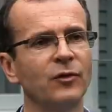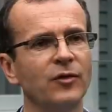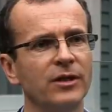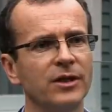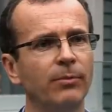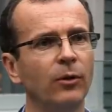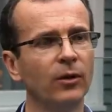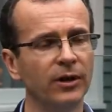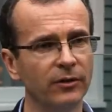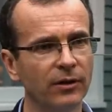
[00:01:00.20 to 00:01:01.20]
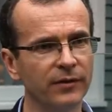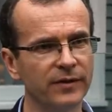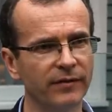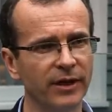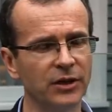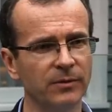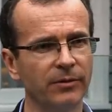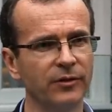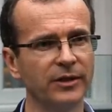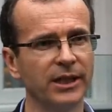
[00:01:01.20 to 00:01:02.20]
We're trying to support local conservation
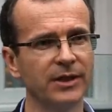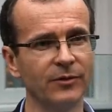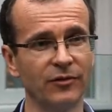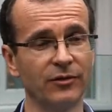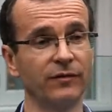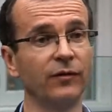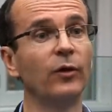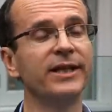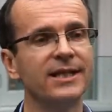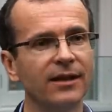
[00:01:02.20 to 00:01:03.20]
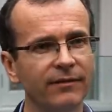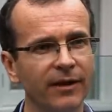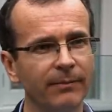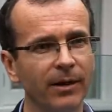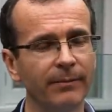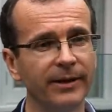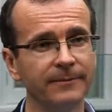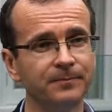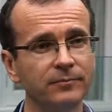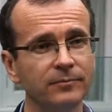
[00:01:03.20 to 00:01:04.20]
projects. We're trying to avoid stuff like pumping
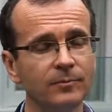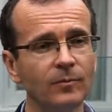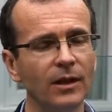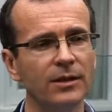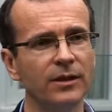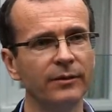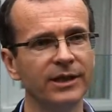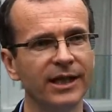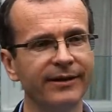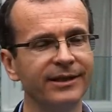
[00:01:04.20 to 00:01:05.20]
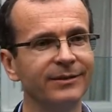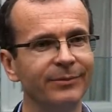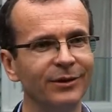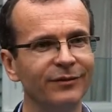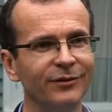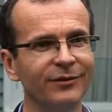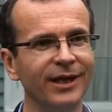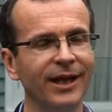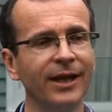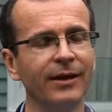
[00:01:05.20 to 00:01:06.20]
sewage out into beautiful
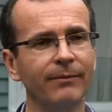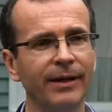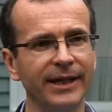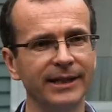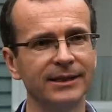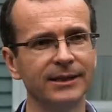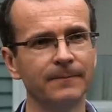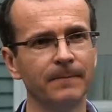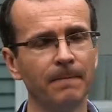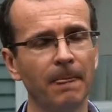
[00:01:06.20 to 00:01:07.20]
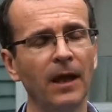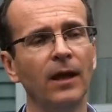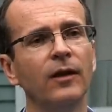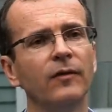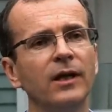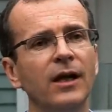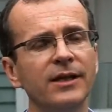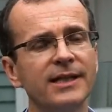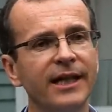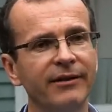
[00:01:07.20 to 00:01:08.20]
bays. The
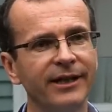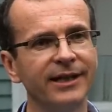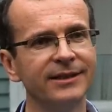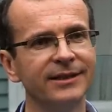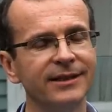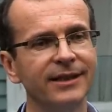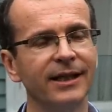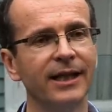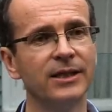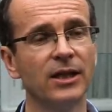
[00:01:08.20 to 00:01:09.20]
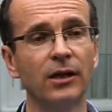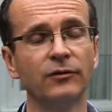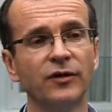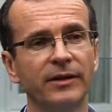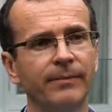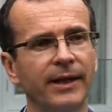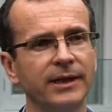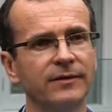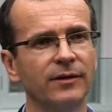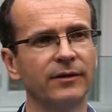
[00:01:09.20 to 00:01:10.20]
last area is the cultural
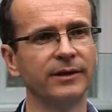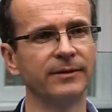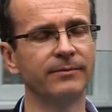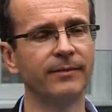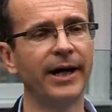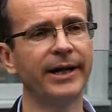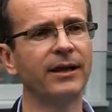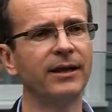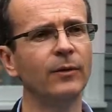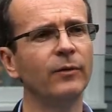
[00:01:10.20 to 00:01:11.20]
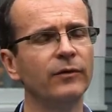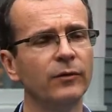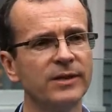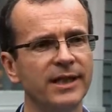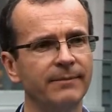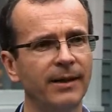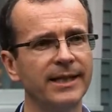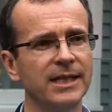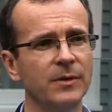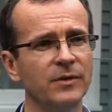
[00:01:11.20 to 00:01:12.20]
impacts of tourism, and I think we've all seen
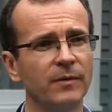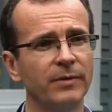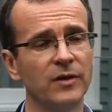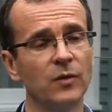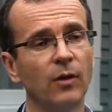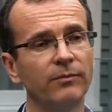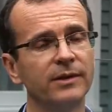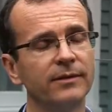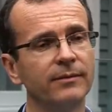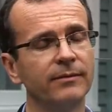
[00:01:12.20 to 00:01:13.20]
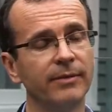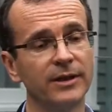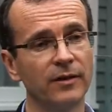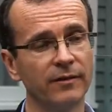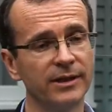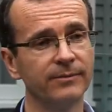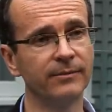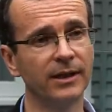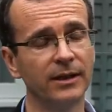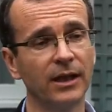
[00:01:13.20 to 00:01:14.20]
places which have been swamped by
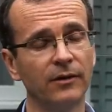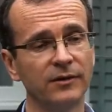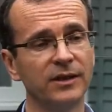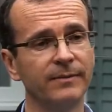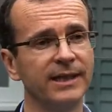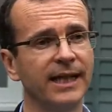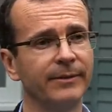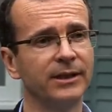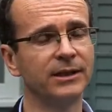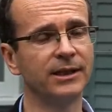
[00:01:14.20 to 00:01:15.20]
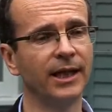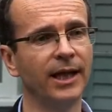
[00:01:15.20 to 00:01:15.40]
tourism and the culture has been damaged,